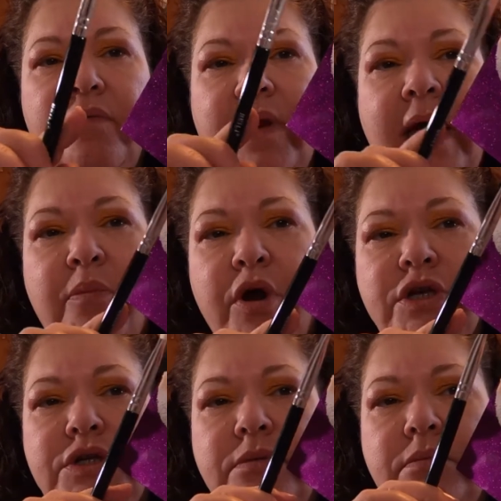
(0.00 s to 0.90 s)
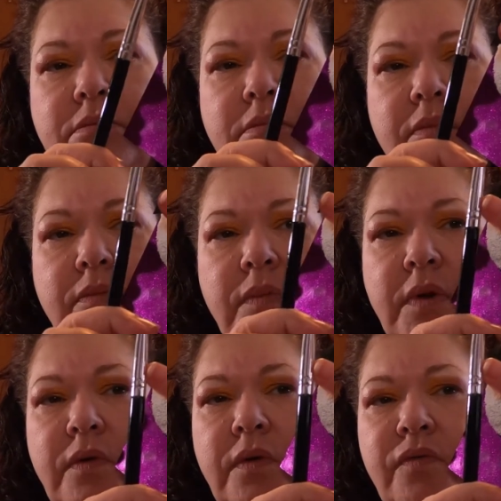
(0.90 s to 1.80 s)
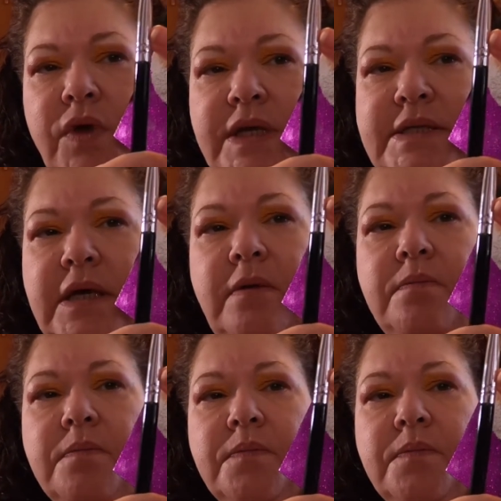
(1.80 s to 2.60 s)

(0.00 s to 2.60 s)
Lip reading: flat brush, you can see.